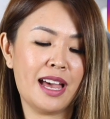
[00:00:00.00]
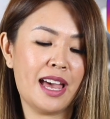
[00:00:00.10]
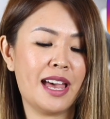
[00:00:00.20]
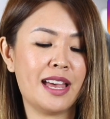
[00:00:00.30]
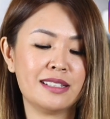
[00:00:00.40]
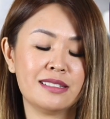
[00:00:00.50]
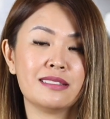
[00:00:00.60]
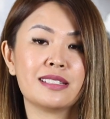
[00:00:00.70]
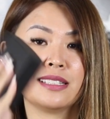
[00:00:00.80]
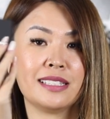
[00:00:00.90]

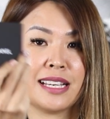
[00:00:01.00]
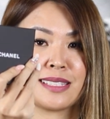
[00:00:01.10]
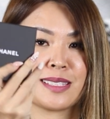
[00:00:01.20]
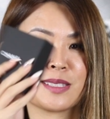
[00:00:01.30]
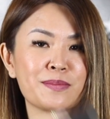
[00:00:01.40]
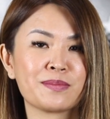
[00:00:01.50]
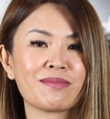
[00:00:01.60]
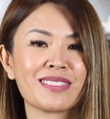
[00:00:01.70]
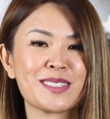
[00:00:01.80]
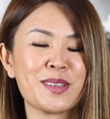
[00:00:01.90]
And yes,
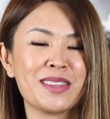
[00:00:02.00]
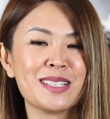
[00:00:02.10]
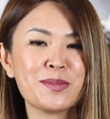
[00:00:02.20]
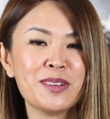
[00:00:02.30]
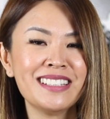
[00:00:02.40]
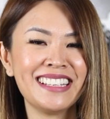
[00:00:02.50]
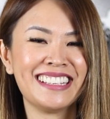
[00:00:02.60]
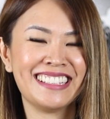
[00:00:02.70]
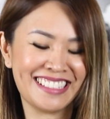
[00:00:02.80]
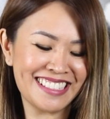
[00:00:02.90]
so this one
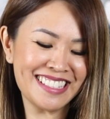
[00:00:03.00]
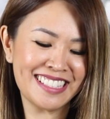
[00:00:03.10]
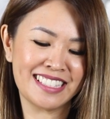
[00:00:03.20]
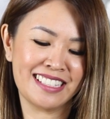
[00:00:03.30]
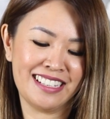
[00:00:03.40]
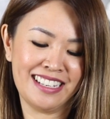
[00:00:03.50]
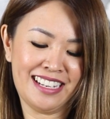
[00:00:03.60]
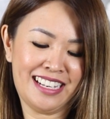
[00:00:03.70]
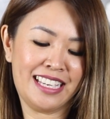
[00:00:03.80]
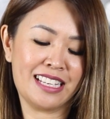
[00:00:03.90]
is...
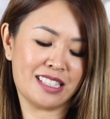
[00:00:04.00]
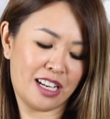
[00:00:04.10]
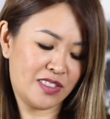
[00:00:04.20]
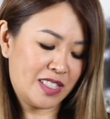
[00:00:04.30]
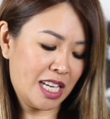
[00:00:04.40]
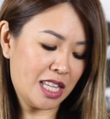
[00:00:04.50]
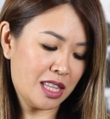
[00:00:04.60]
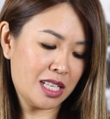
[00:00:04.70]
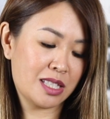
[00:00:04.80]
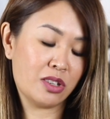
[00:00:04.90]
yes, I've seen
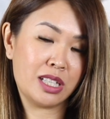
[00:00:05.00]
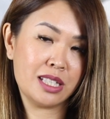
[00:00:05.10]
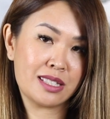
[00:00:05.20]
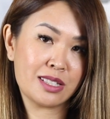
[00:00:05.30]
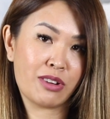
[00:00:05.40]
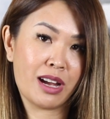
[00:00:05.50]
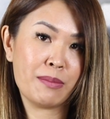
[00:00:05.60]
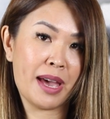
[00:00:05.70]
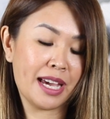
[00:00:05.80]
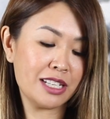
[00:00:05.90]
this on
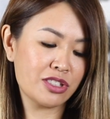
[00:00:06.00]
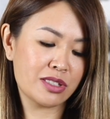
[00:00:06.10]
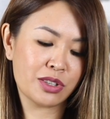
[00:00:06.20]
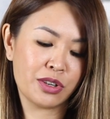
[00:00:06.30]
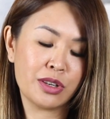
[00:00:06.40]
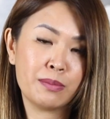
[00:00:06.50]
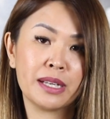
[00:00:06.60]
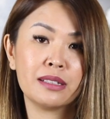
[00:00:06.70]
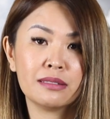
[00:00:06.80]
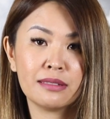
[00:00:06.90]
Instagram ages ago,
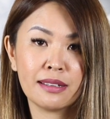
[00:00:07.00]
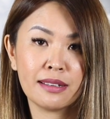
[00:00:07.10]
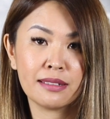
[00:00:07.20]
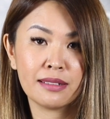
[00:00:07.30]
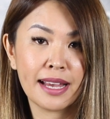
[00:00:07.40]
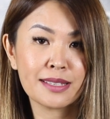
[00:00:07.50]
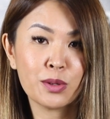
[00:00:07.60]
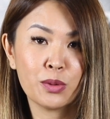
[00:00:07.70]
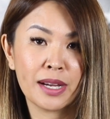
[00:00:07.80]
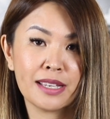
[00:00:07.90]
but as
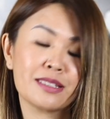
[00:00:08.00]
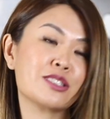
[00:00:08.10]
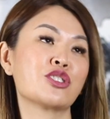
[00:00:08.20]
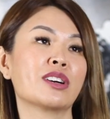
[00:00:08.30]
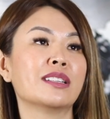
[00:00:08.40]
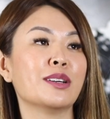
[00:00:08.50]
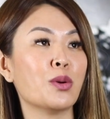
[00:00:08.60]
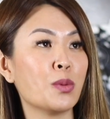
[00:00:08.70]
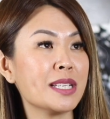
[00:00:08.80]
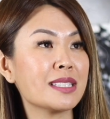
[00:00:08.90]
always, Australia
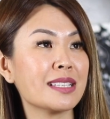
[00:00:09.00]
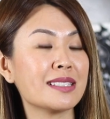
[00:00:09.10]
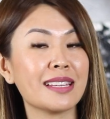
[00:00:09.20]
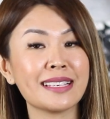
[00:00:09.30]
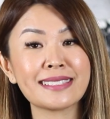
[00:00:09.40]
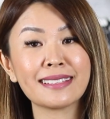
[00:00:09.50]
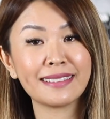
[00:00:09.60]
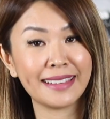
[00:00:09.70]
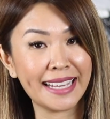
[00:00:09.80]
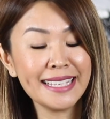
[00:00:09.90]
always gets things
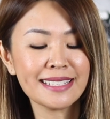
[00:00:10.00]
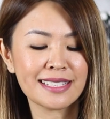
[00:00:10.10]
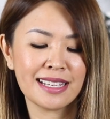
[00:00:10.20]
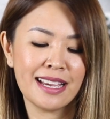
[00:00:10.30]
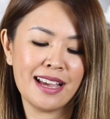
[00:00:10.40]
late.